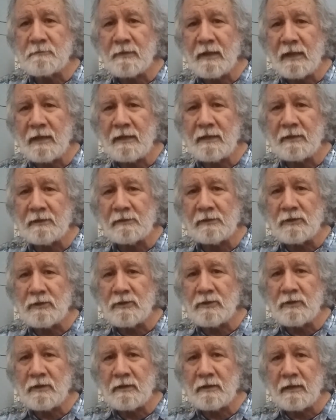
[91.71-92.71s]

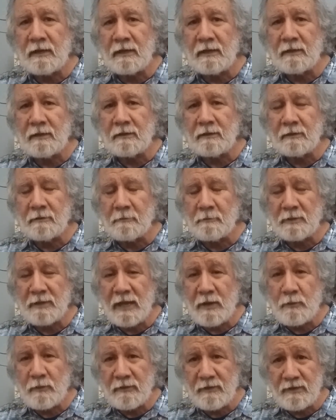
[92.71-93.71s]
or
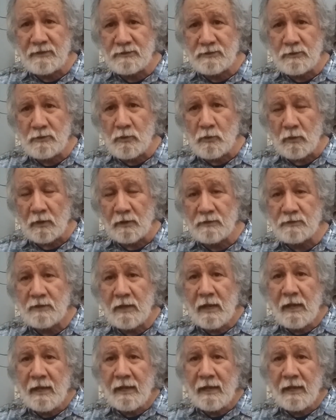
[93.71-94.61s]
play with these two chords,